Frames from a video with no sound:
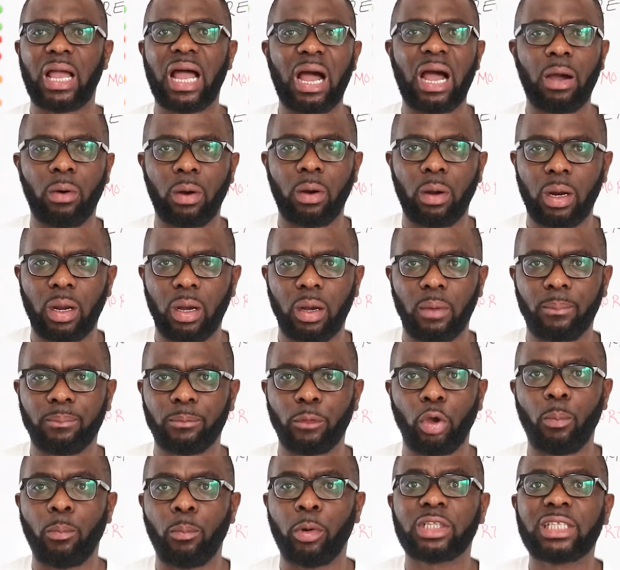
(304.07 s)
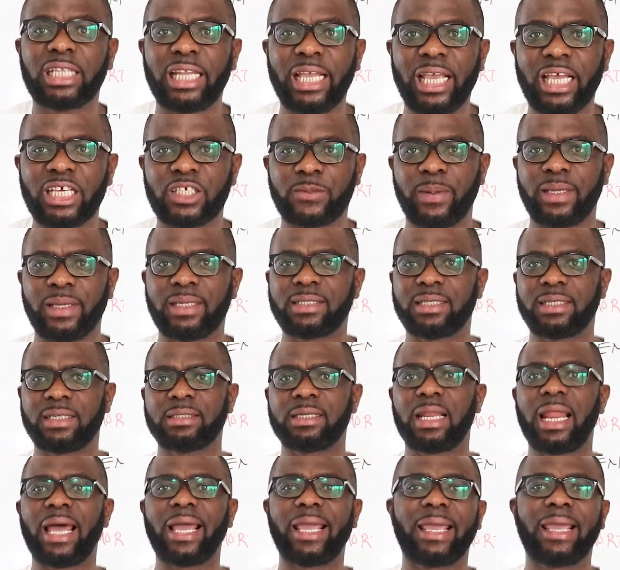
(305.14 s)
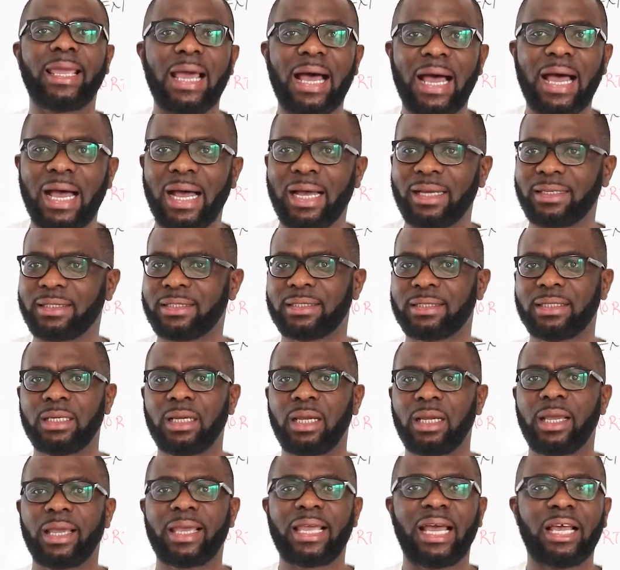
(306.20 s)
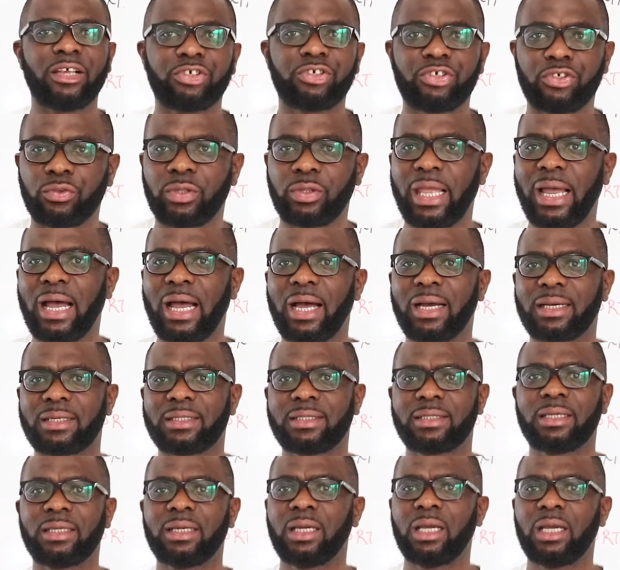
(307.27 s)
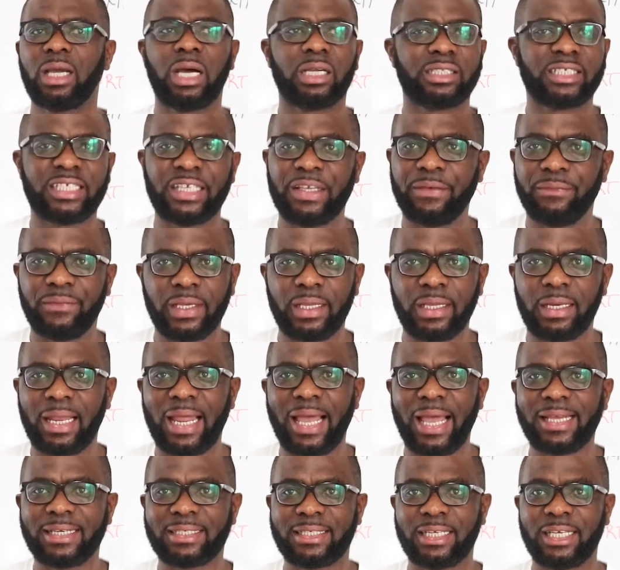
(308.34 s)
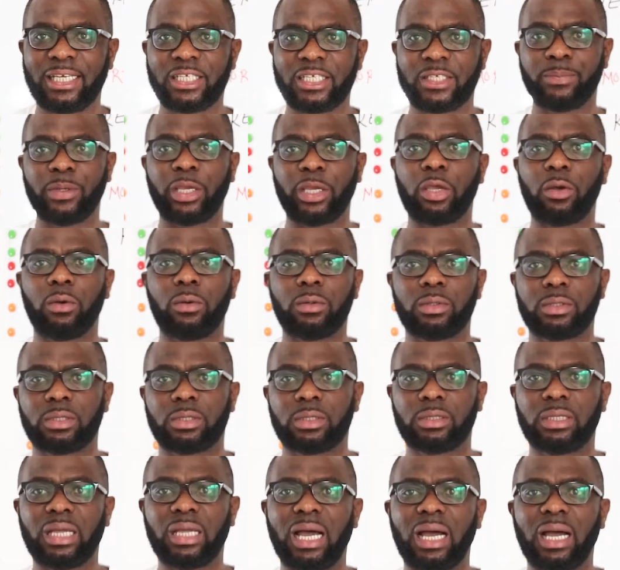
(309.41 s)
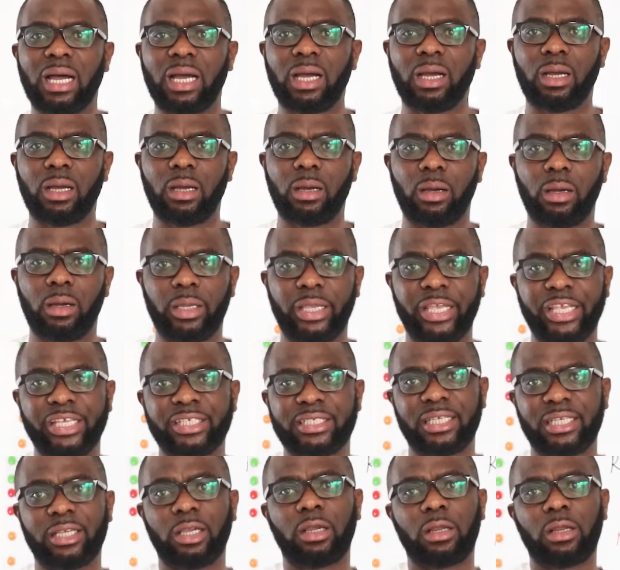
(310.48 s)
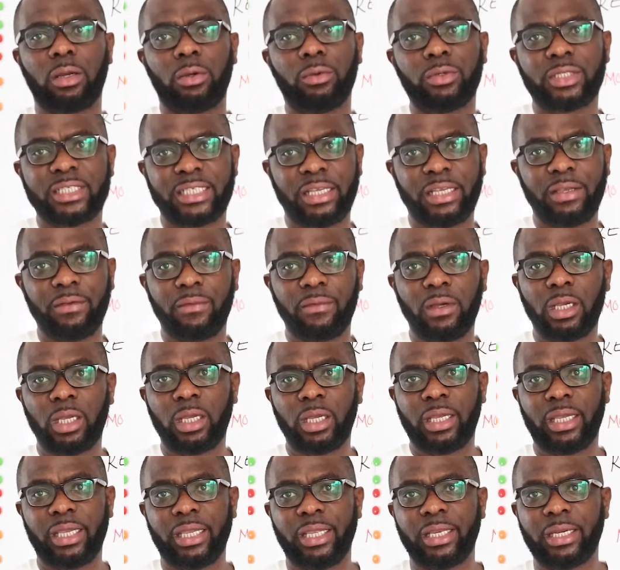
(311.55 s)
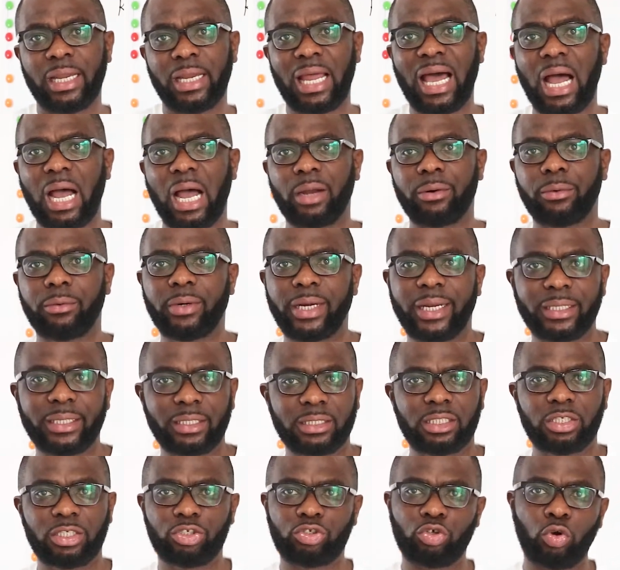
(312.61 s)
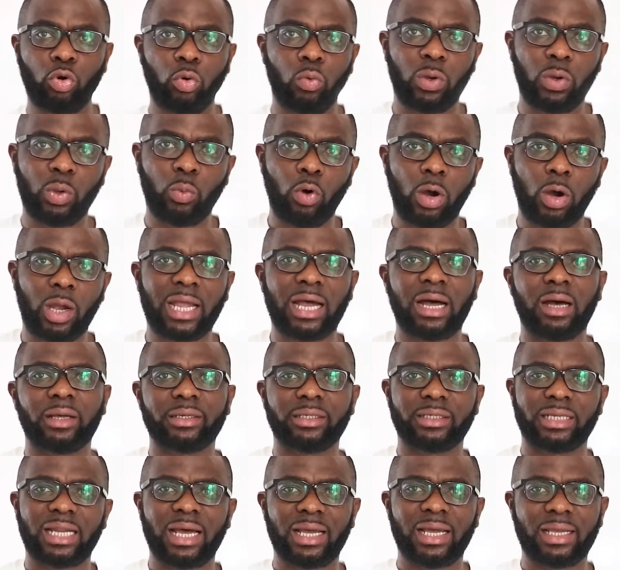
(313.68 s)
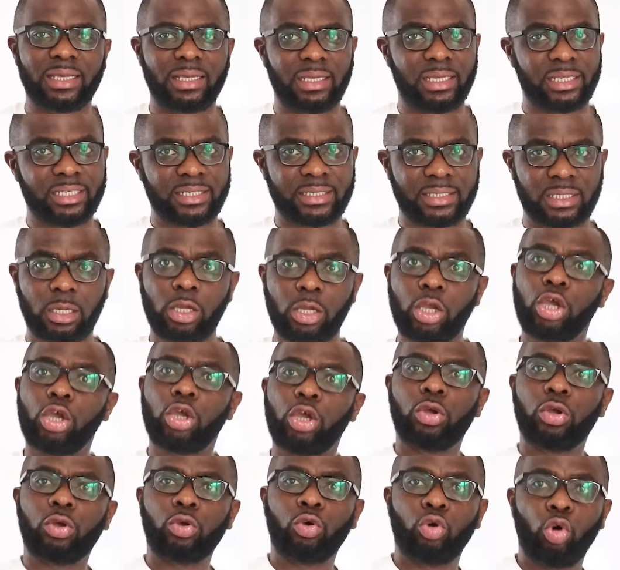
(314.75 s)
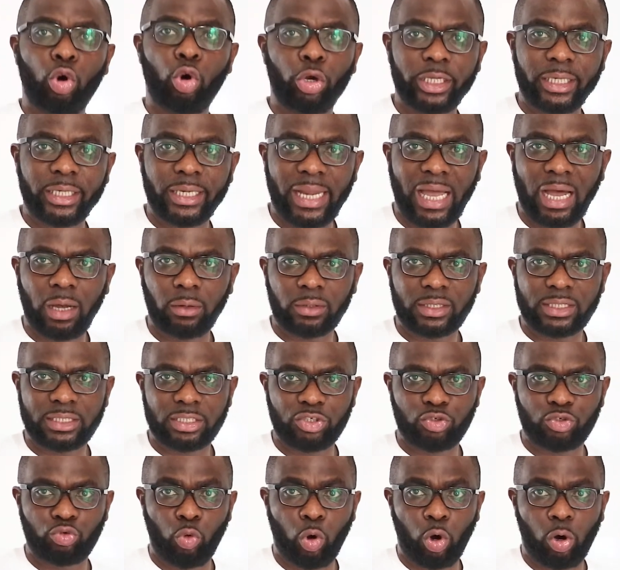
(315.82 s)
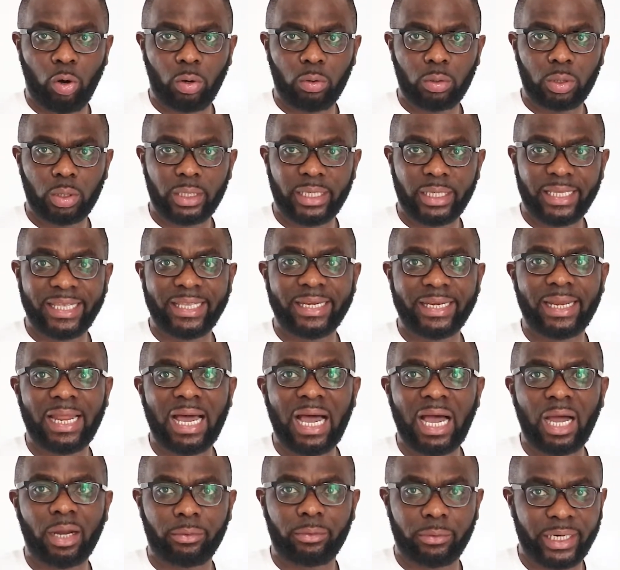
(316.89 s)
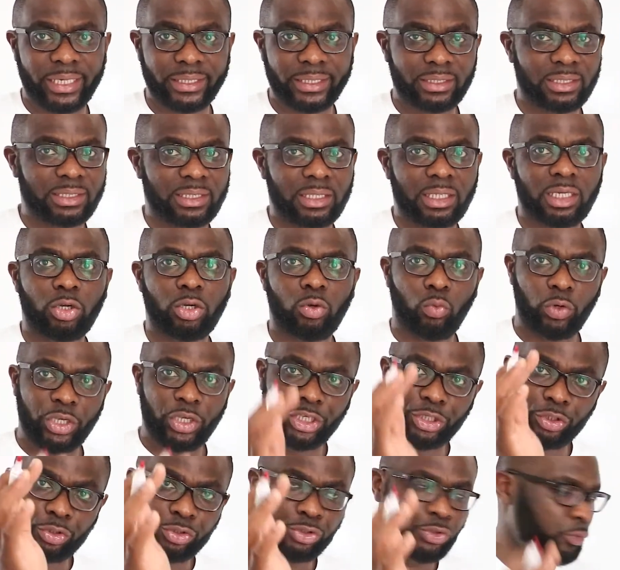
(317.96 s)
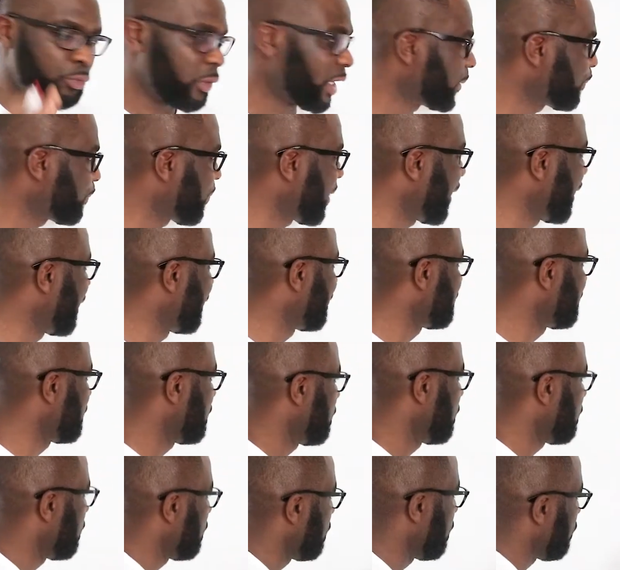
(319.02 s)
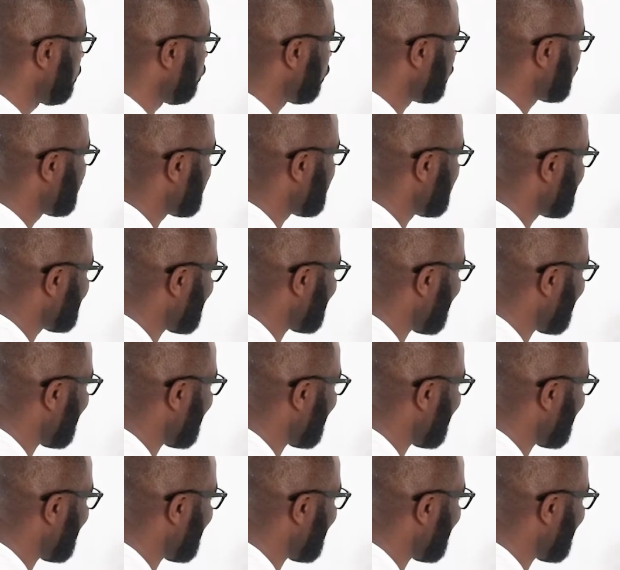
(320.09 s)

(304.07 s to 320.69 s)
our um, monthly expenses like gas, council tax, TV license because that is inclusive in our rent. So we work out that is going out as well. In our rent, we use Red Pen, which is